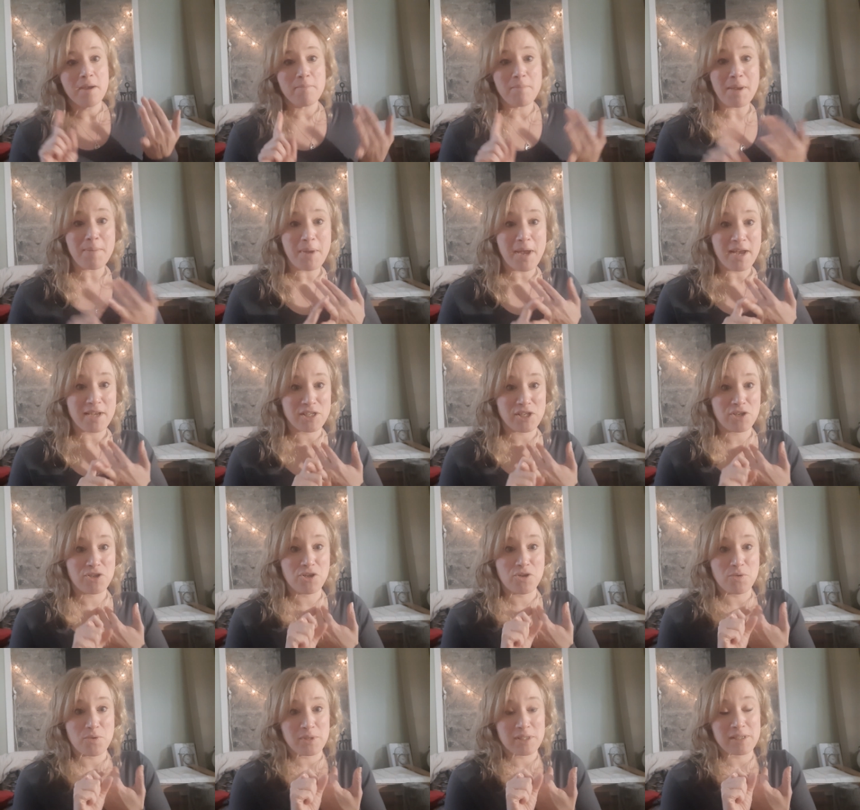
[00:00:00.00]
Maybe it has to
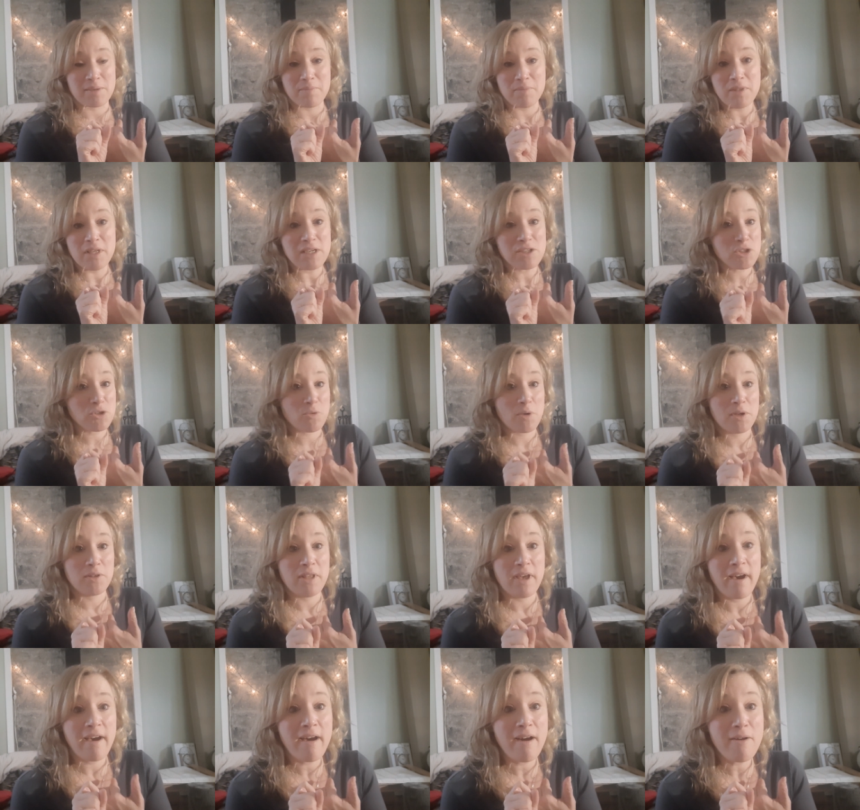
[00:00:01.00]
do with some things around
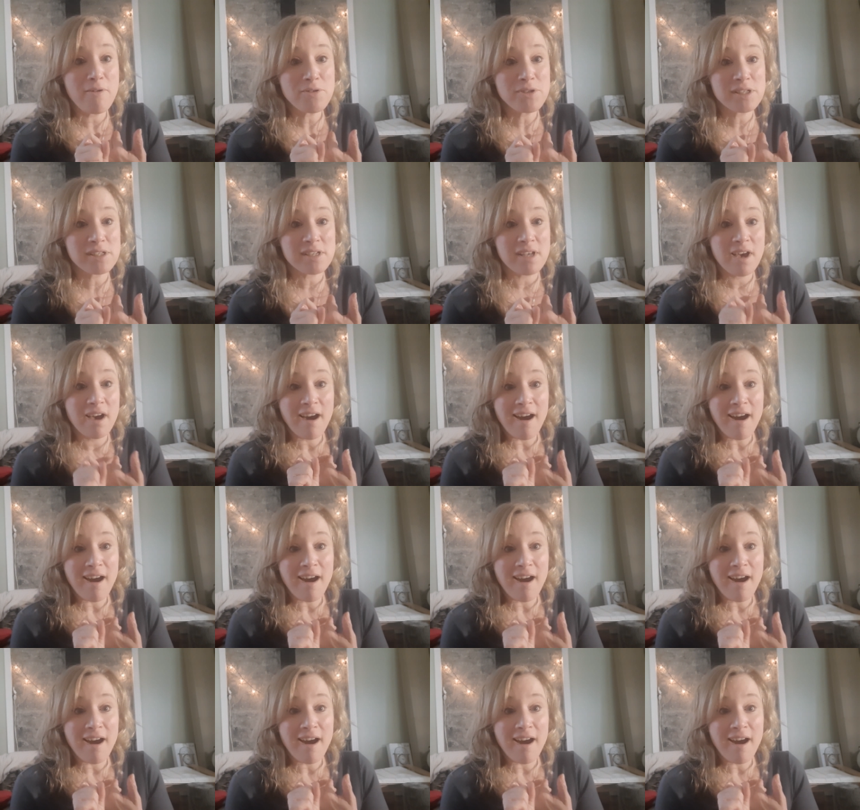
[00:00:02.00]
the house.